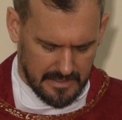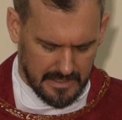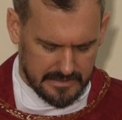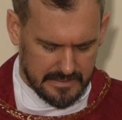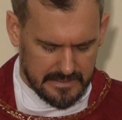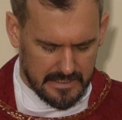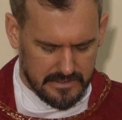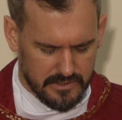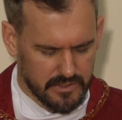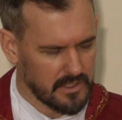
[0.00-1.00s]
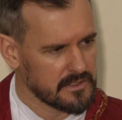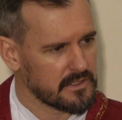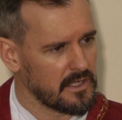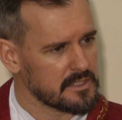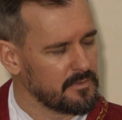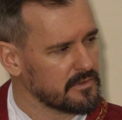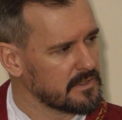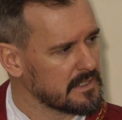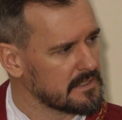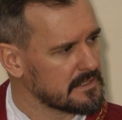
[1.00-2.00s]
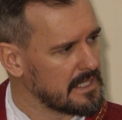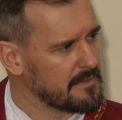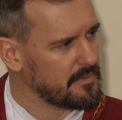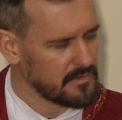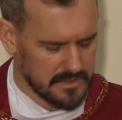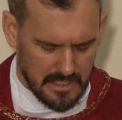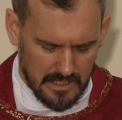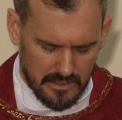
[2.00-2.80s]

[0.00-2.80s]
As he says in John's Gospel to his disciples,